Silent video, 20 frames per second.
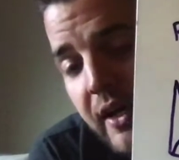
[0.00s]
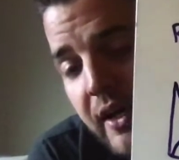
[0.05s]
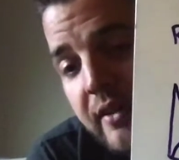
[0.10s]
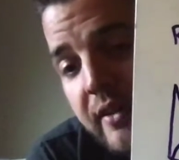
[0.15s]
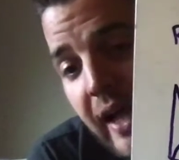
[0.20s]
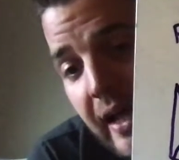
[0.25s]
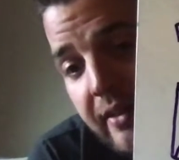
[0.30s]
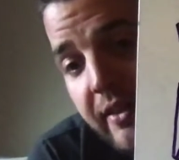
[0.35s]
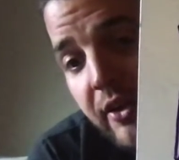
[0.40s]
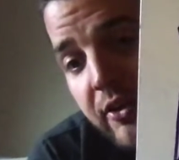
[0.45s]

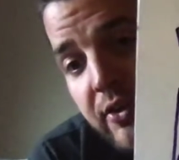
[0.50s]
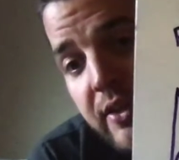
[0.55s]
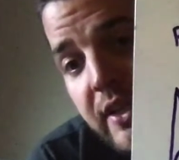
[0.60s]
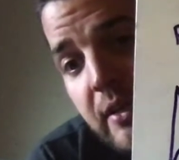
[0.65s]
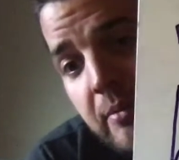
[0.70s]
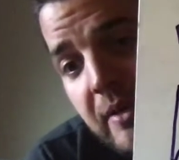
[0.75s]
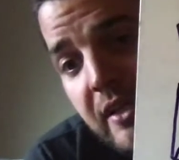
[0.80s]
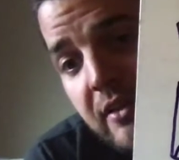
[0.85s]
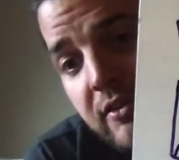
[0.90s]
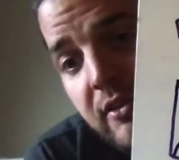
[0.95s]
That literally
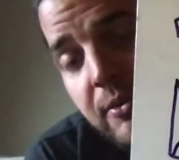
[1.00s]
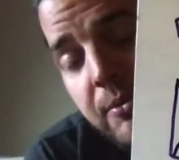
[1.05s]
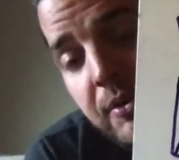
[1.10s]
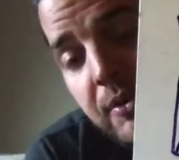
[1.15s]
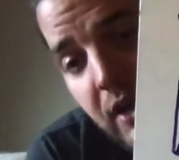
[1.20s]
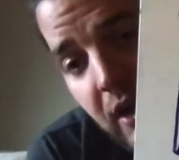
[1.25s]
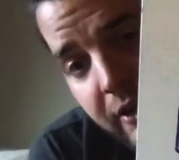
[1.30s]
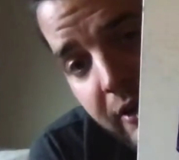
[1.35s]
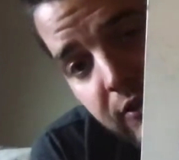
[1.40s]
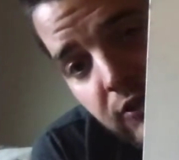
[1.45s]
means the
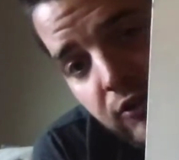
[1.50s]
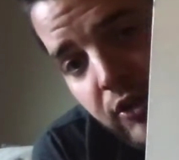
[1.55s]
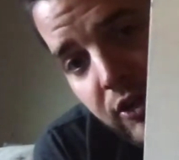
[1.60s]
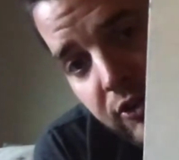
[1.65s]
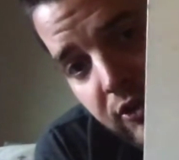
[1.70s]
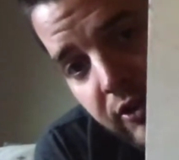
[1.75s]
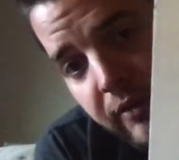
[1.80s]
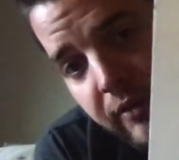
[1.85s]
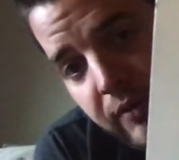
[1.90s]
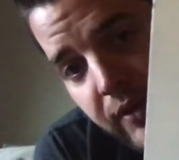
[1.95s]

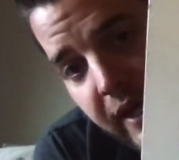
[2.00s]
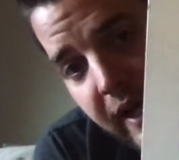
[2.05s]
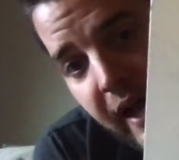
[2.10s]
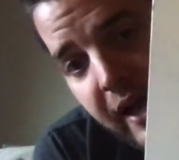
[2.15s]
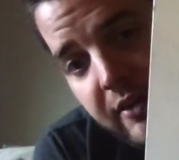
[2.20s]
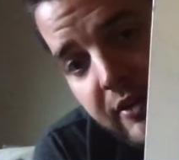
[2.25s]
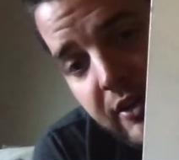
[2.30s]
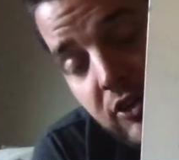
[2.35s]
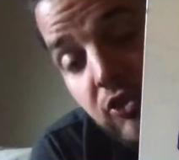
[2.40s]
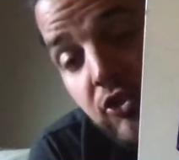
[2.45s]
concentration of the
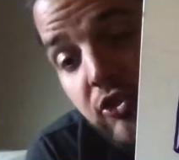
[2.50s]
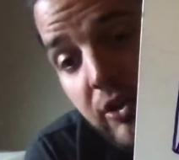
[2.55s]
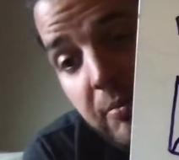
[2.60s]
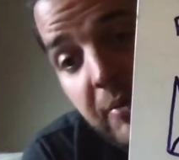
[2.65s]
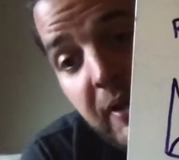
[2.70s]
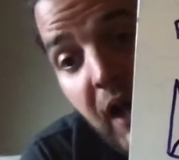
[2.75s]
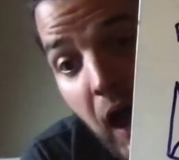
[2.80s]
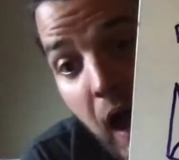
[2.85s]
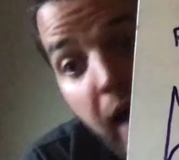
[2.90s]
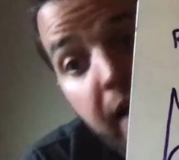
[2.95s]
reactant should be
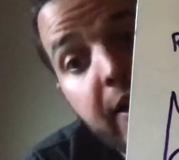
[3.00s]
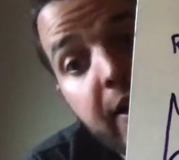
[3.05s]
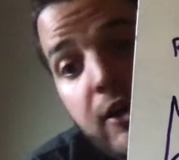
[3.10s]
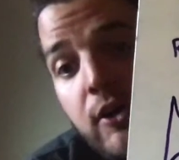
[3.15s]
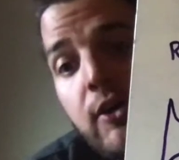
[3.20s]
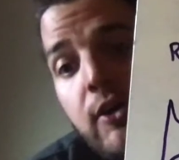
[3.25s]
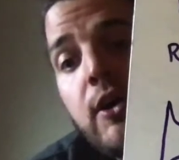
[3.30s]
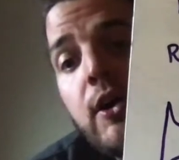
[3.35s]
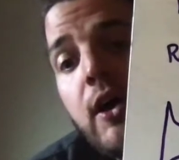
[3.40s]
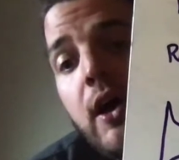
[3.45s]

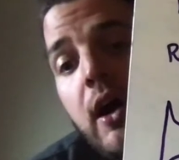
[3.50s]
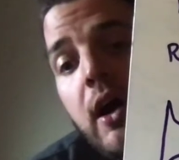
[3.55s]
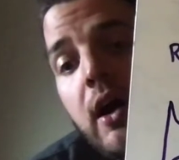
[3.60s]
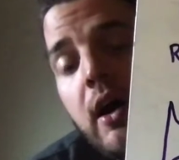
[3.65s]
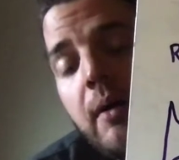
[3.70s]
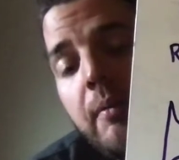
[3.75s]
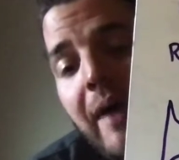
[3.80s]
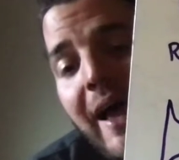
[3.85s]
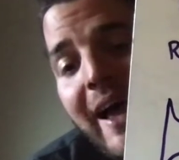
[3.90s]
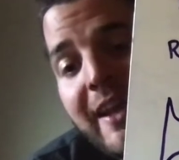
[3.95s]
higher
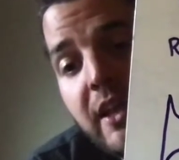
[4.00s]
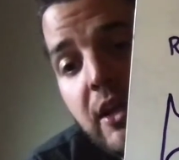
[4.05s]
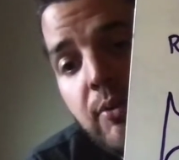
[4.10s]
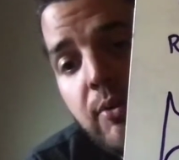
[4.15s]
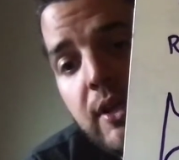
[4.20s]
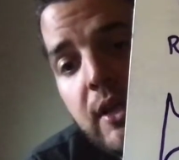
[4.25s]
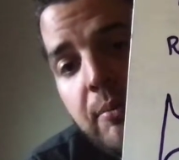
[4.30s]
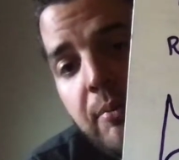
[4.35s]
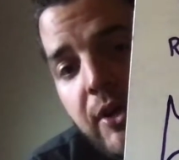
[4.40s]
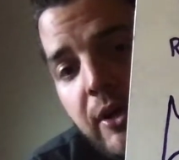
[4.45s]
at
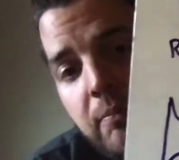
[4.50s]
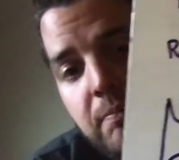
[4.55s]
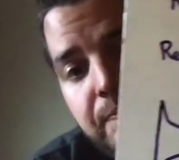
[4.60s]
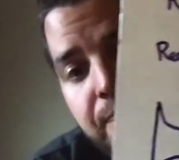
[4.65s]
equilibrium.